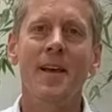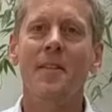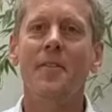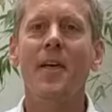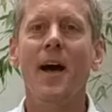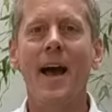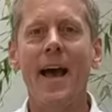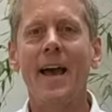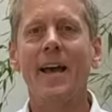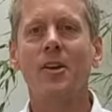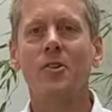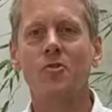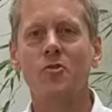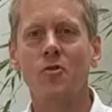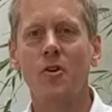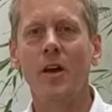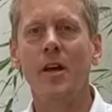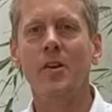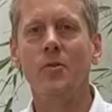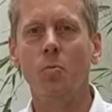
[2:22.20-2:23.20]
That extra
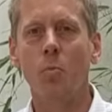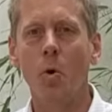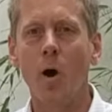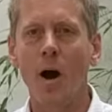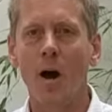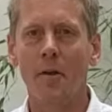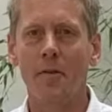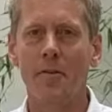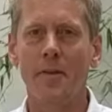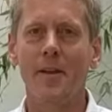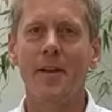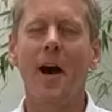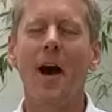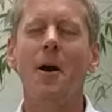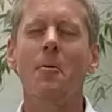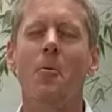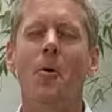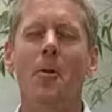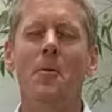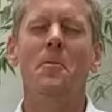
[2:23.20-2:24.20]
is worth it. I
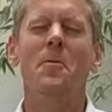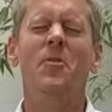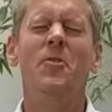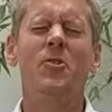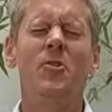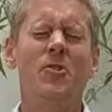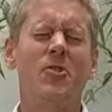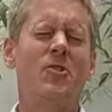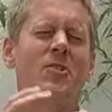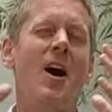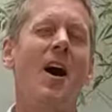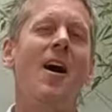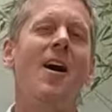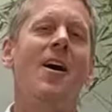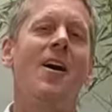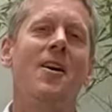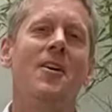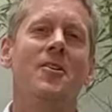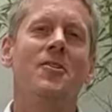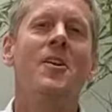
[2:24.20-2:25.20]
want
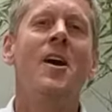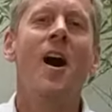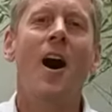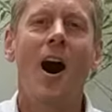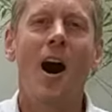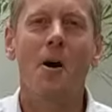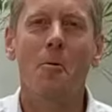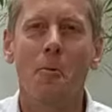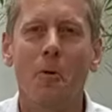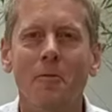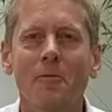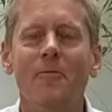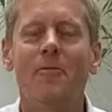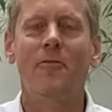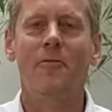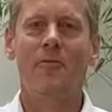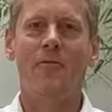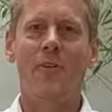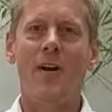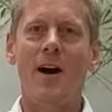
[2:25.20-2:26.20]
stars. I want
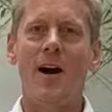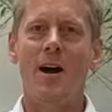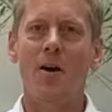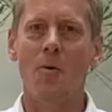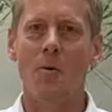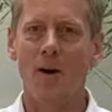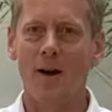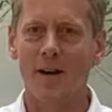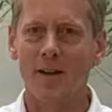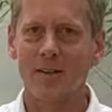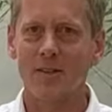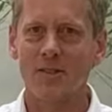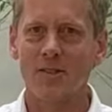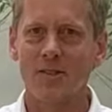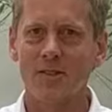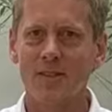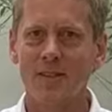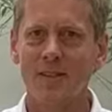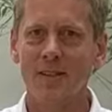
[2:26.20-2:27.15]
fireworks.